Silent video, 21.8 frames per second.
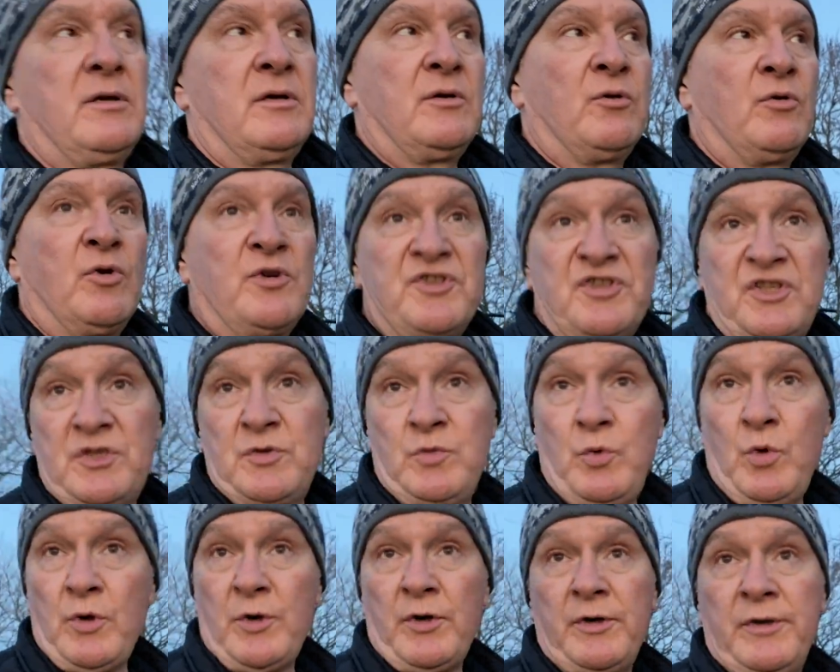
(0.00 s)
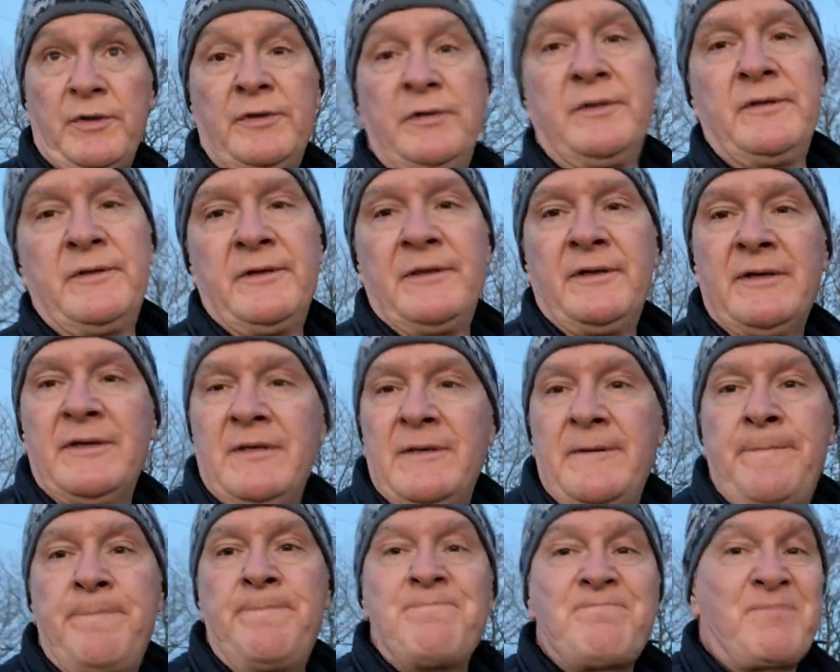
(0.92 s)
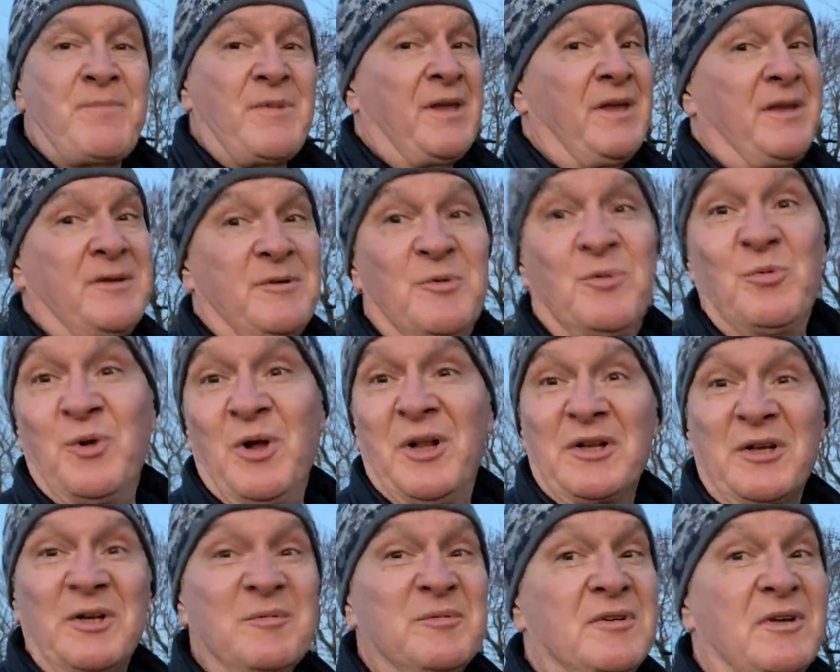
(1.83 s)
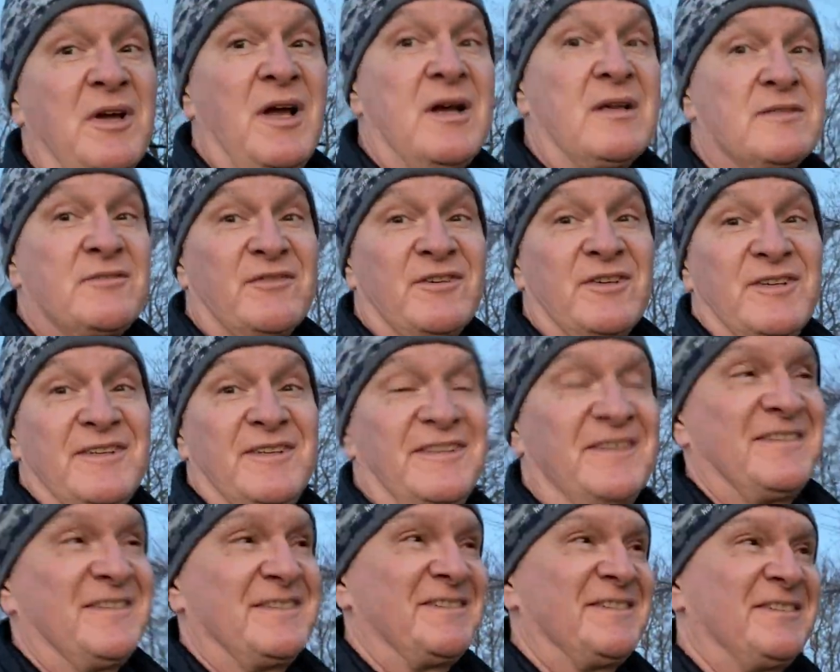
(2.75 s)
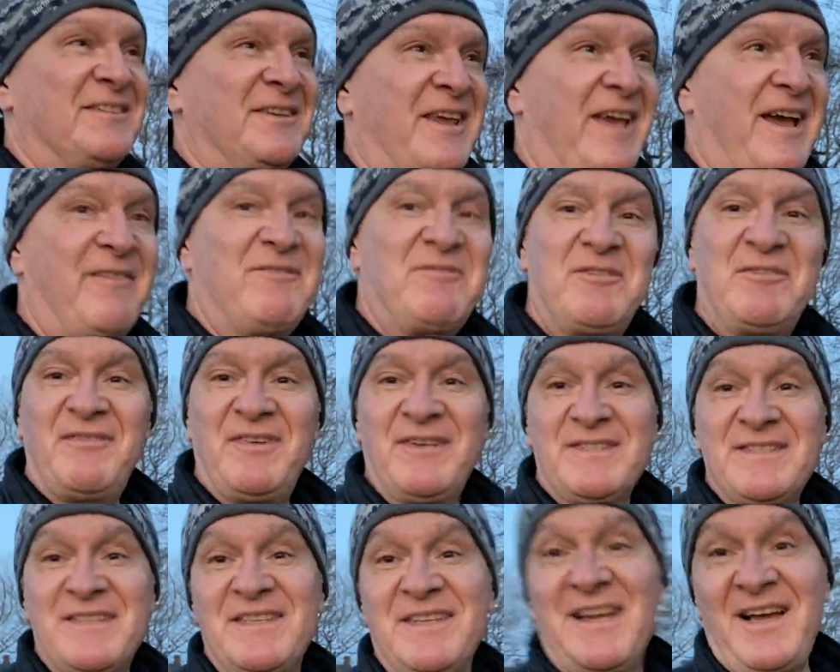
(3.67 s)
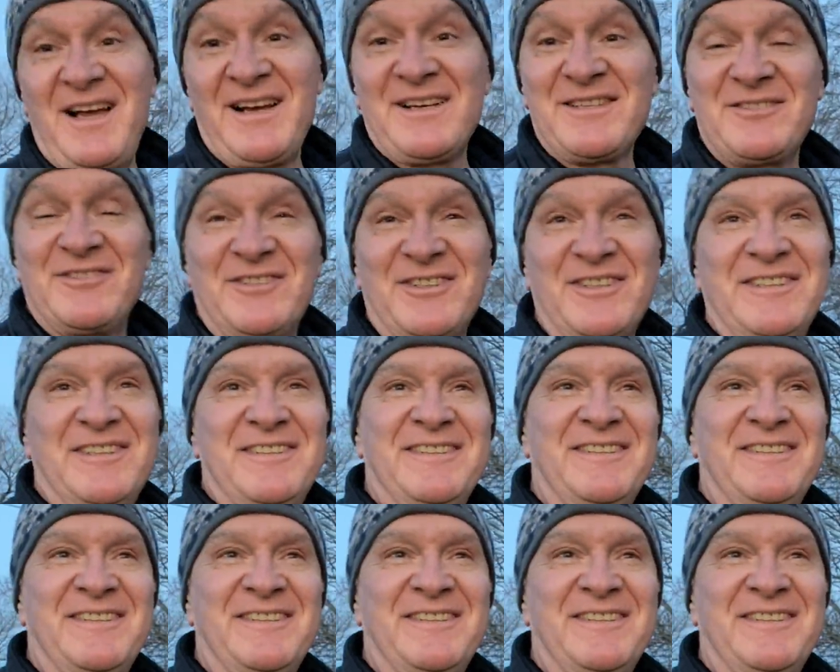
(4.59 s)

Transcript: or just water. Welcome to Oxford. You have to visit Oxford.